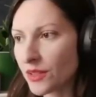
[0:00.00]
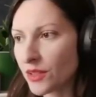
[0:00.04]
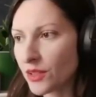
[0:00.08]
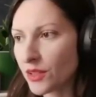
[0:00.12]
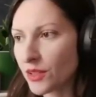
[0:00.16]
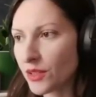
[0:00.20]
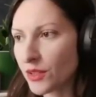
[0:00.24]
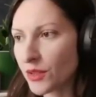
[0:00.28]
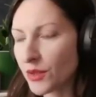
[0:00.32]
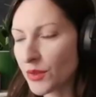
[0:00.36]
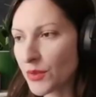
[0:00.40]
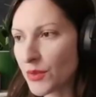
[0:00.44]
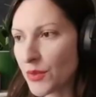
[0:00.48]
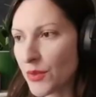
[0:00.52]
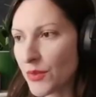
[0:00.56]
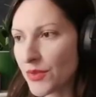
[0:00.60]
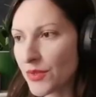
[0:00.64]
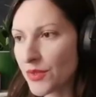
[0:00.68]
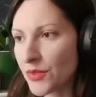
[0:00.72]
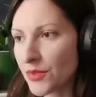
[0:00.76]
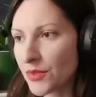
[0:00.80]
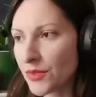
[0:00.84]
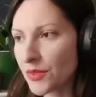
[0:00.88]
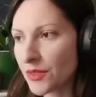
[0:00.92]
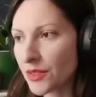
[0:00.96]
other
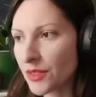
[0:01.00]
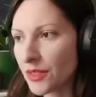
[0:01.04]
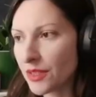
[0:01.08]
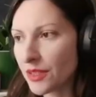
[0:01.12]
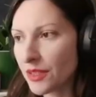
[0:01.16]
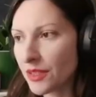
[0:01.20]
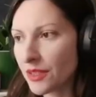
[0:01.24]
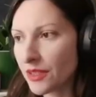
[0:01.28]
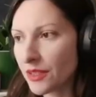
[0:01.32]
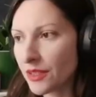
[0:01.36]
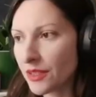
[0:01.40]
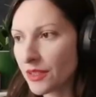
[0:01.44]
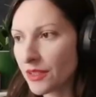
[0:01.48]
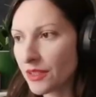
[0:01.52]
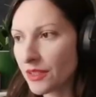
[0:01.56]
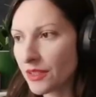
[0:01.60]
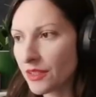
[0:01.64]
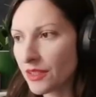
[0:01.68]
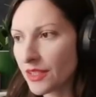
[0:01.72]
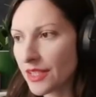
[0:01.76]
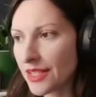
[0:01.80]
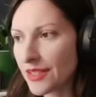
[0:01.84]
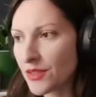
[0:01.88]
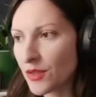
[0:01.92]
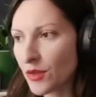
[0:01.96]
clues.
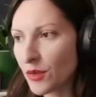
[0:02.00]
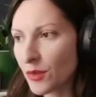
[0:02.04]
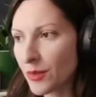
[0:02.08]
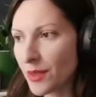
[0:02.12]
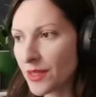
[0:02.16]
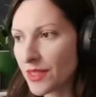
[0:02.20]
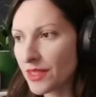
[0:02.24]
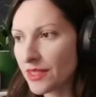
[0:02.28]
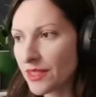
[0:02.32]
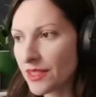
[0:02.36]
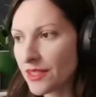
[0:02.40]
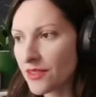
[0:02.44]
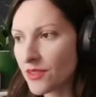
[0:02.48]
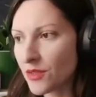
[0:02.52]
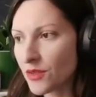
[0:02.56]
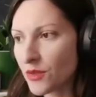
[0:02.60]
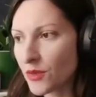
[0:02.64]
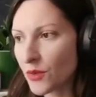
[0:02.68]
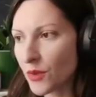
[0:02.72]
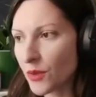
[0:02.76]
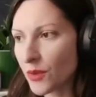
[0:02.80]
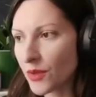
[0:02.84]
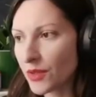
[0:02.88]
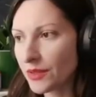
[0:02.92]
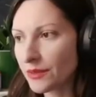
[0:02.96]
Let's open this
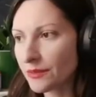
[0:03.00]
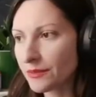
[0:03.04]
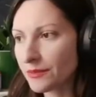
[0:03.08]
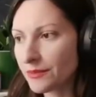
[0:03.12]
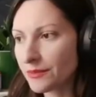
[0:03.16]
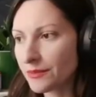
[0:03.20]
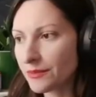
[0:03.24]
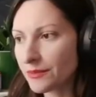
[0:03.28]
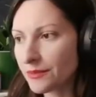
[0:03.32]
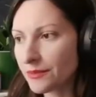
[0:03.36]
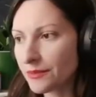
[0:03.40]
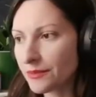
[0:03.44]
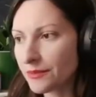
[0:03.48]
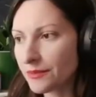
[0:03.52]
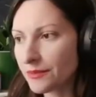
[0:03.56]
door.